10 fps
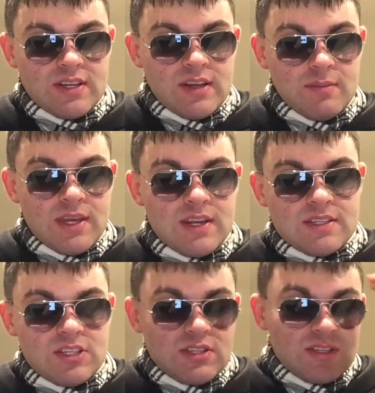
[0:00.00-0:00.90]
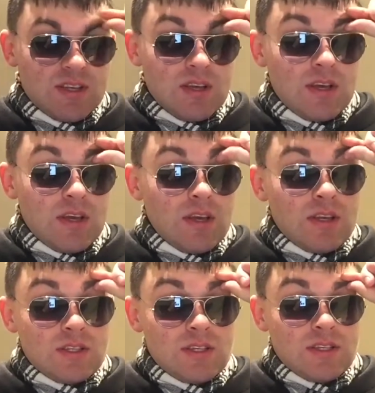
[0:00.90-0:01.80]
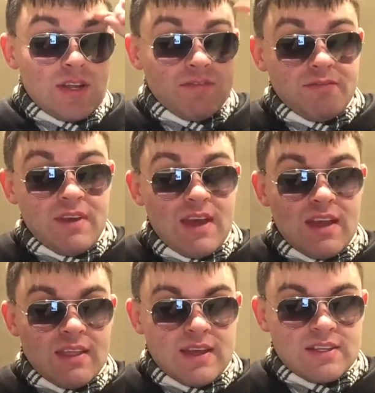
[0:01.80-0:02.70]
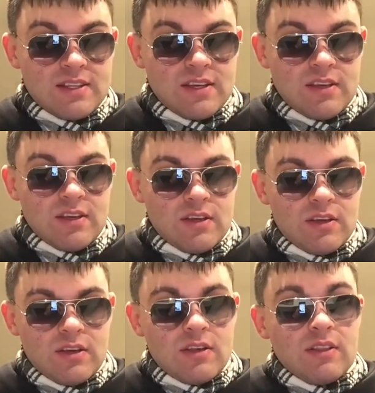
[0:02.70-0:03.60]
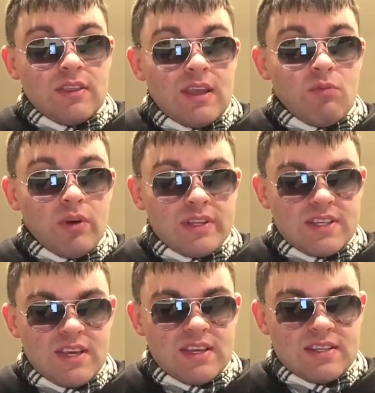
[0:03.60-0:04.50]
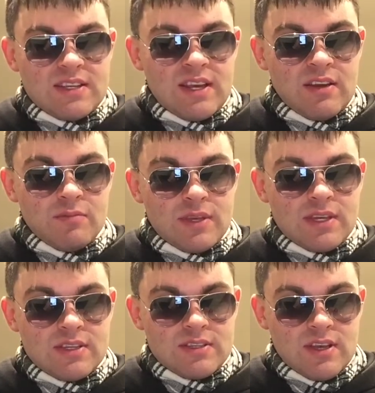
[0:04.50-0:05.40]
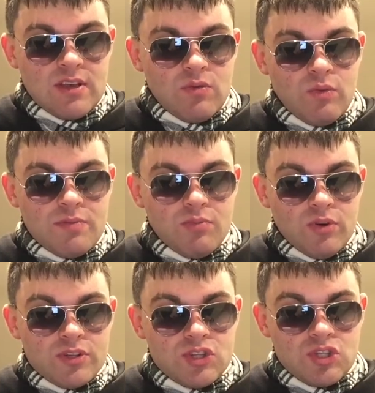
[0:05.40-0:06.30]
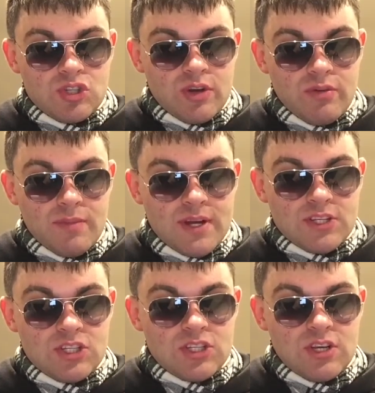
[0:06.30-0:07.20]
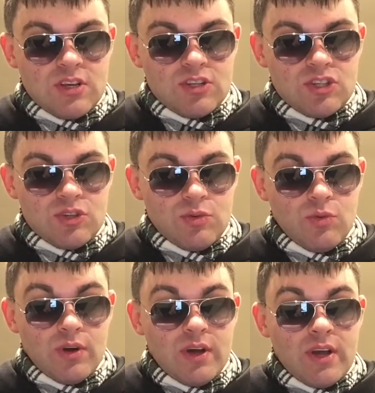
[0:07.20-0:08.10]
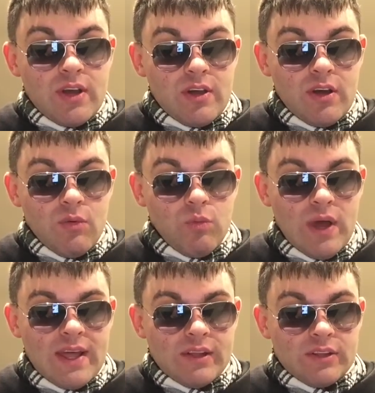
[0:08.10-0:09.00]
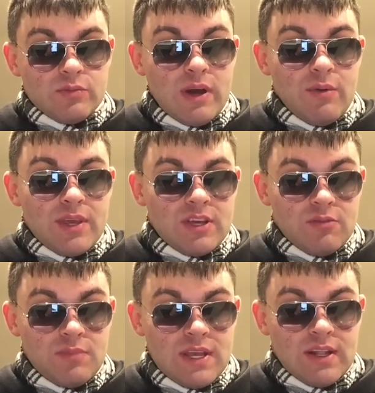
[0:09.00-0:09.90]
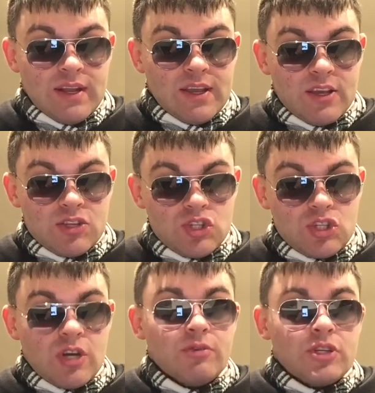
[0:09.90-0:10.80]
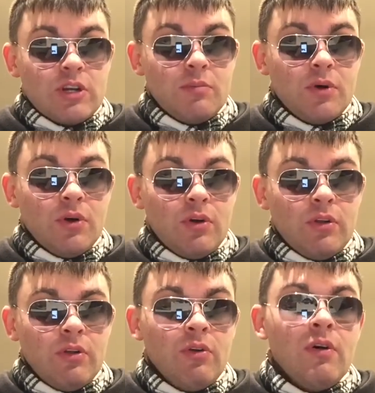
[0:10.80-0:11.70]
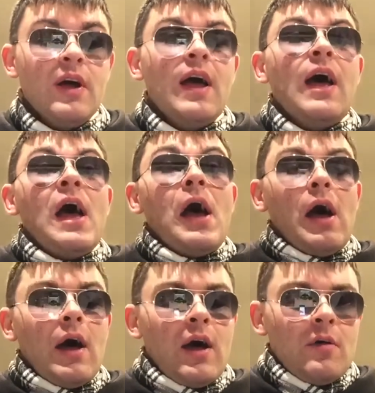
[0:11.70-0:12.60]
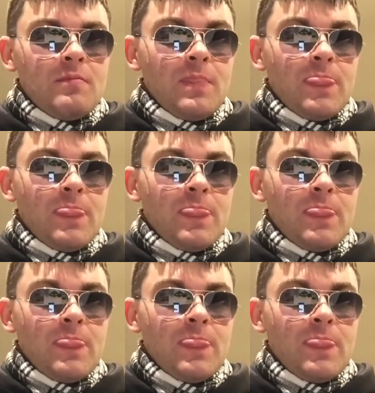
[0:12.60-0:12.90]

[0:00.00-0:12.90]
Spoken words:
and I mean, it's just not fair that they want to take it down, because we brought so much to a world where we could be like sociable or